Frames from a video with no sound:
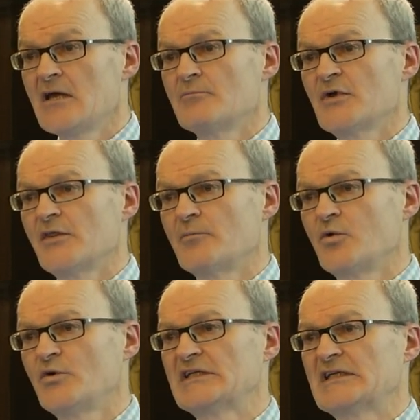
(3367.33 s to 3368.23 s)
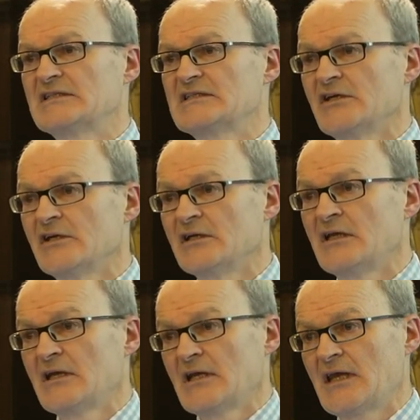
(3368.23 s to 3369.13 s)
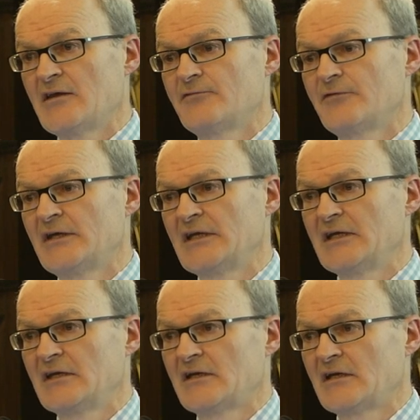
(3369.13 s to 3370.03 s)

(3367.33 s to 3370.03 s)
But the point is that if the